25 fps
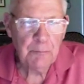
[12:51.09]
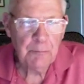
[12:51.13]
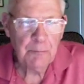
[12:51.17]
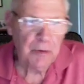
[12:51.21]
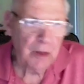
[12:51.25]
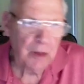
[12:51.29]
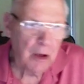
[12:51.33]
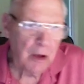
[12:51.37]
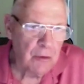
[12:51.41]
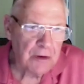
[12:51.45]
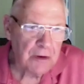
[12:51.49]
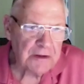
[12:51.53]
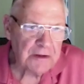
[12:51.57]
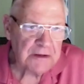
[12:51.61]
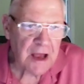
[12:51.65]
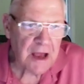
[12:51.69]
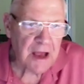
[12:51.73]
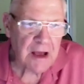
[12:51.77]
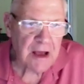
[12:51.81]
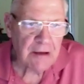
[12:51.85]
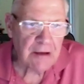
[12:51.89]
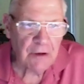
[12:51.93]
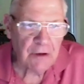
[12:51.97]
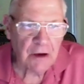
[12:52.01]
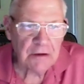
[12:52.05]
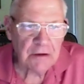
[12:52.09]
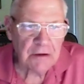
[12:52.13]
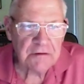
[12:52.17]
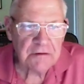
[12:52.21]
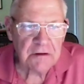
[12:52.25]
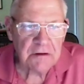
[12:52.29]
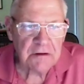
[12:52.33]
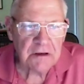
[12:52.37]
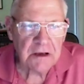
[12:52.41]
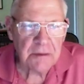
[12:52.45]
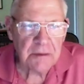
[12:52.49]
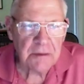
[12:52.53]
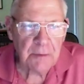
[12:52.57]
blowing down
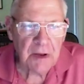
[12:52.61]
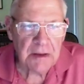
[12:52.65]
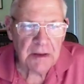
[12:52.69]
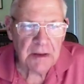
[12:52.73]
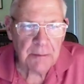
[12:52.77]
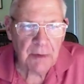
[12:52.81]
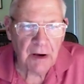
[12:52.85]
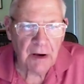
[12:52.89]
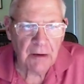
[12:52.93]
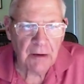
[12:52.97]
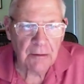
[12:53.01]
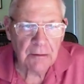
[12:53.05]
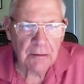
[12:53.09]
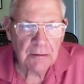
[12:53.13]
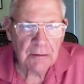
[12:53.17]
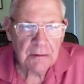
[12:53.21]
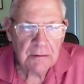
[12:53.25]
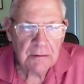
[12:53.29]
onto the committee boat.